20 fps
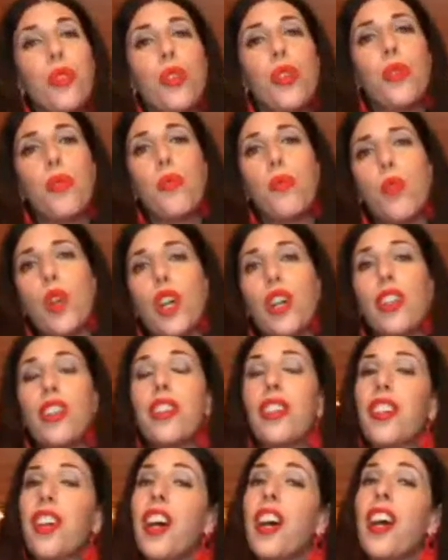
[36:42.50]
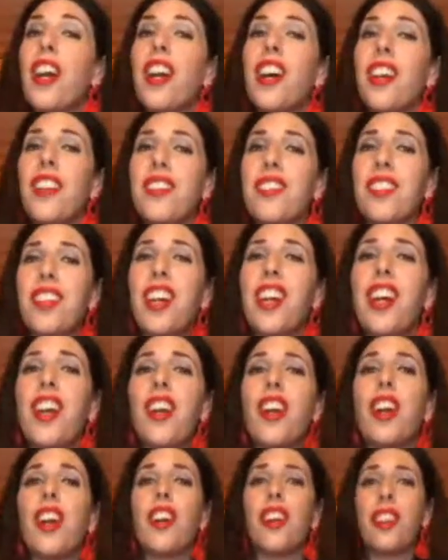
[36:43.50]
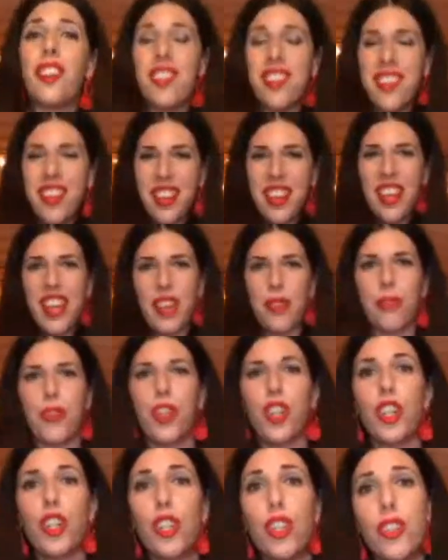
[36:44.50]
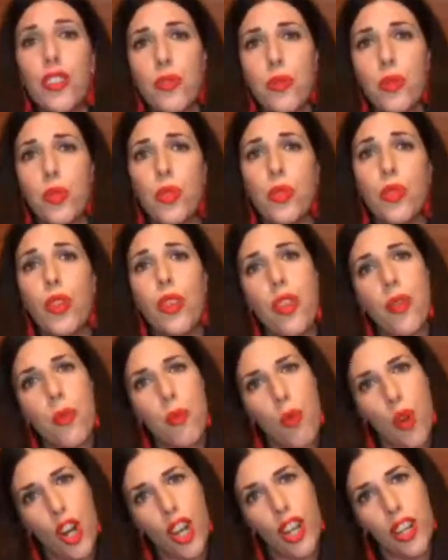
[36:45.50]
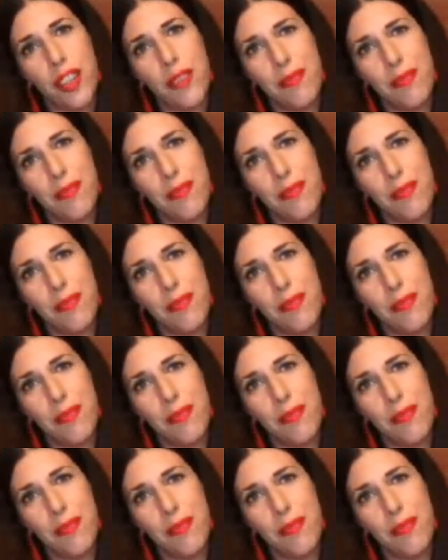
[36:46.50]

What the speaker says: the world, girls, girls, if girls rule the world.